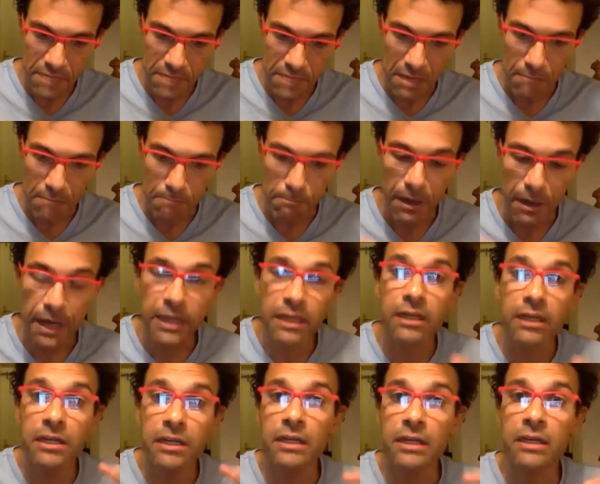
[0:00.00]

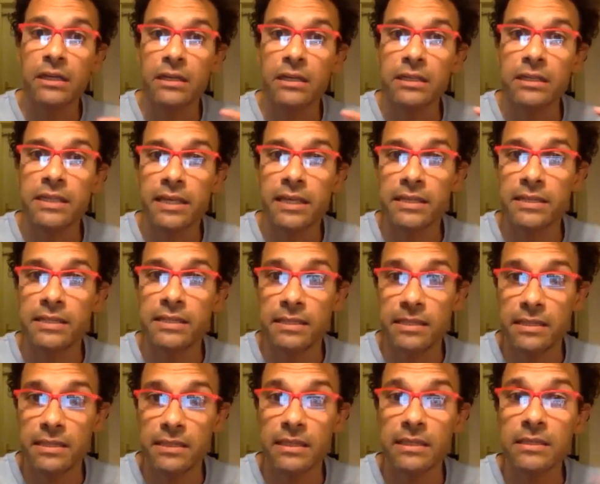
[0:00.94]
binary
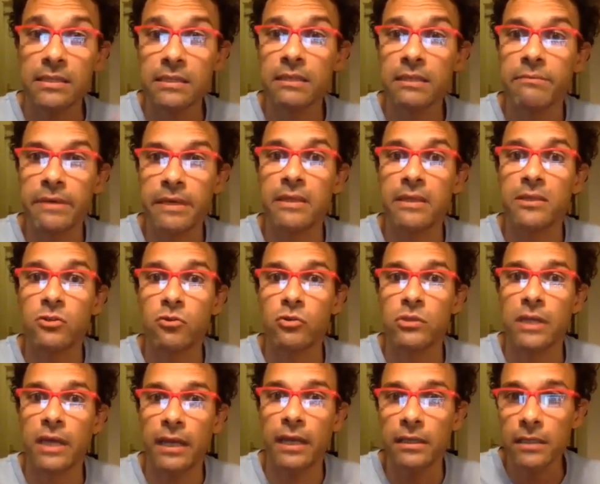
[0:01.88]
system in the
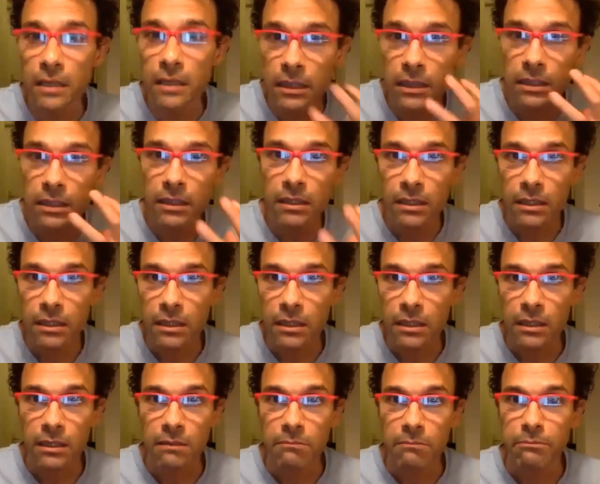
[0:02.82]
society
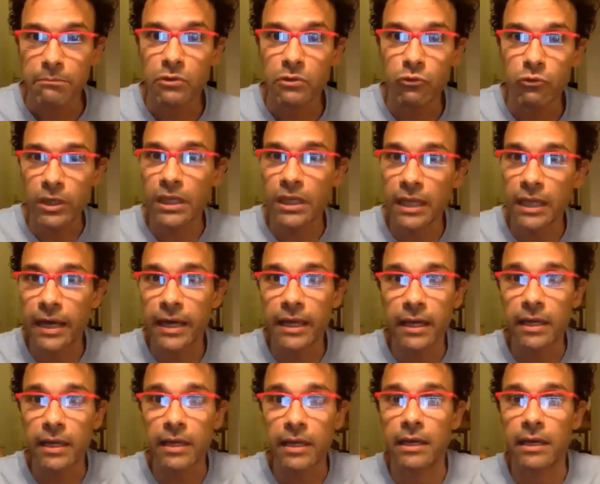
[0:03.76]
between
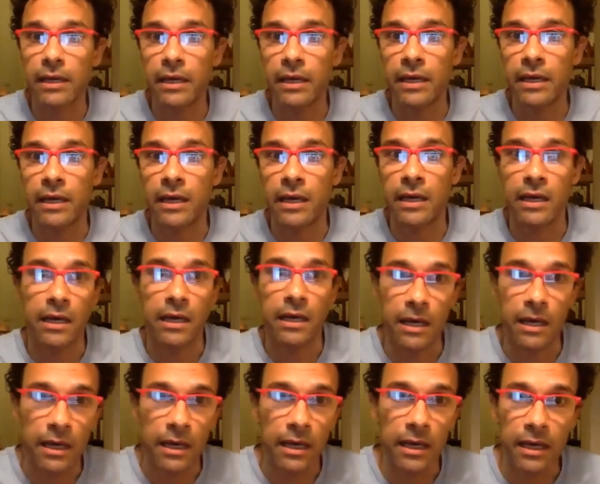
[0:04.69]
like
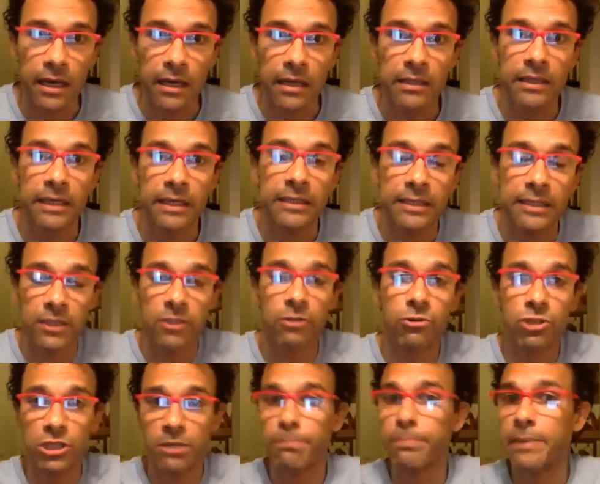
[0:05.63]

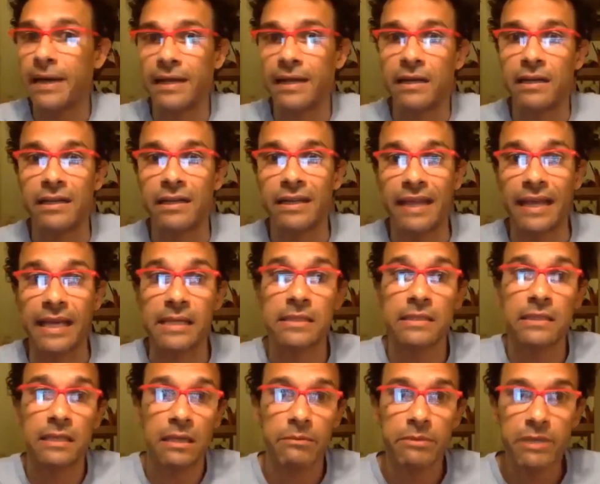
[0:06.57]
dictatorship and
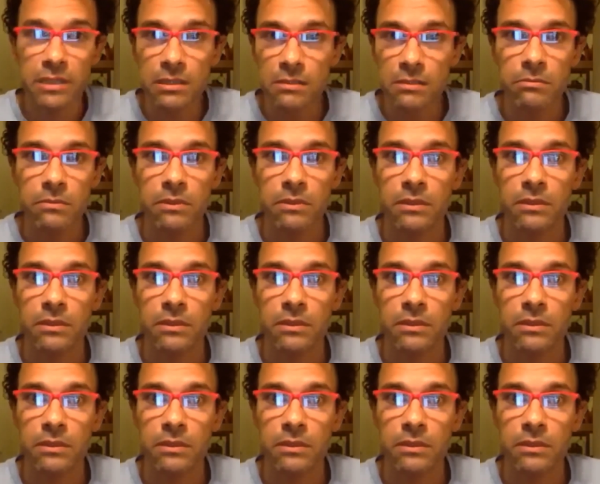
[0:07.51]
extremism.